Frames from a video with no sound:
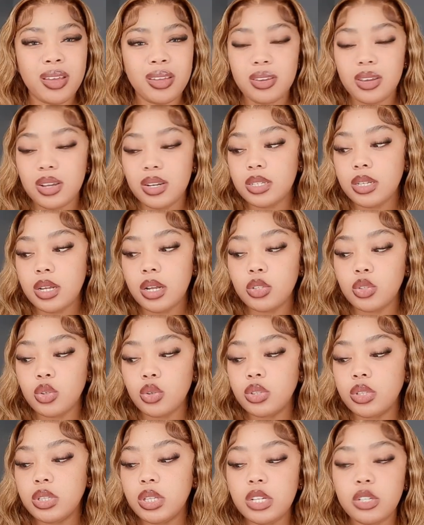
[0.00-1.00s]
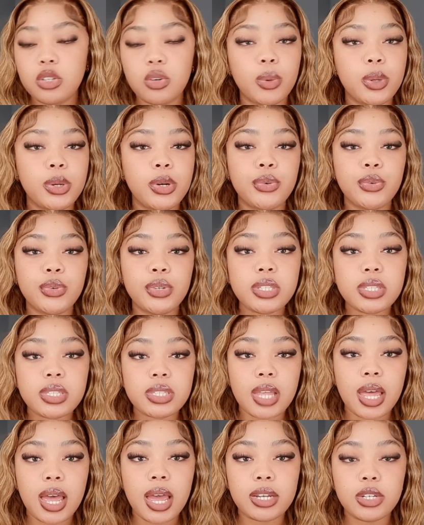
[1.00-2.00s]
And so they don't want to risk
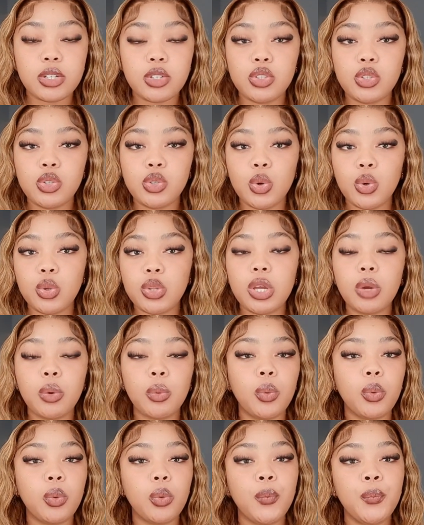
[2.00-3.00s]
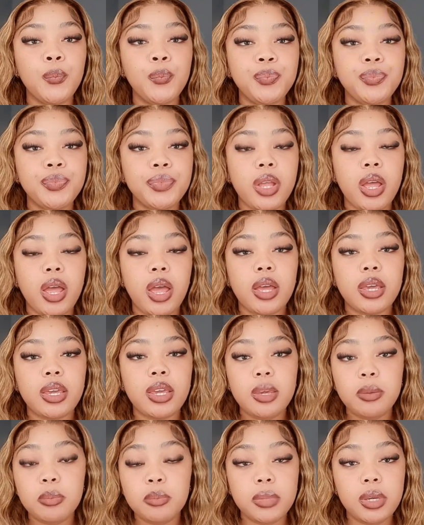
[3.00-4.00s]
that, so they will
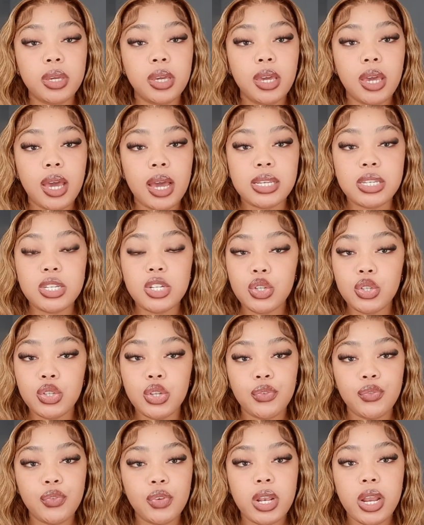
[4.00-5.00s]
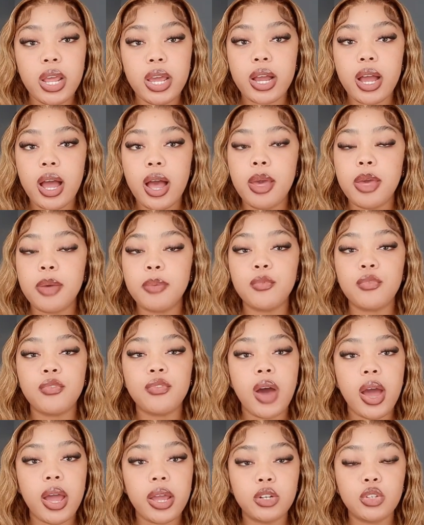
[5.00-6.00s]
keep me until they feel like I am
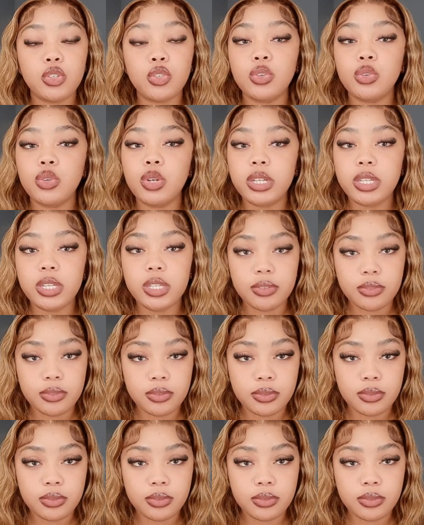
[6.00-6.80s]
fine to leave.